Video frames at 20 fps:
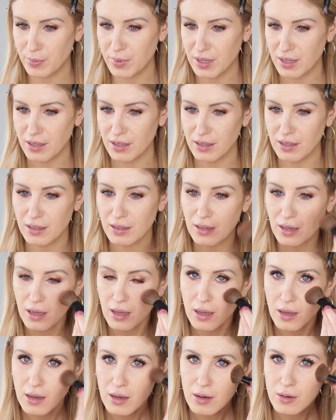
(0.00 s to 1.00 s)
been
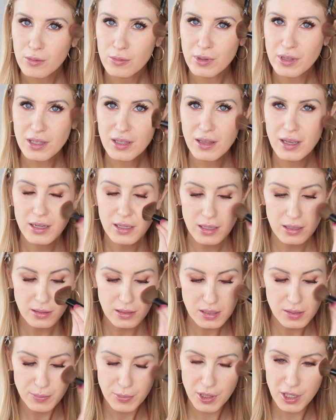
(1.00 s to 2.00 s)
really liking
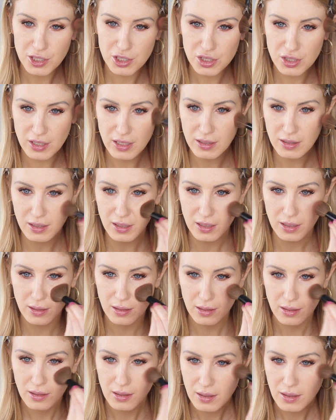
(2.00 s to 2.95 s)
this blush lately.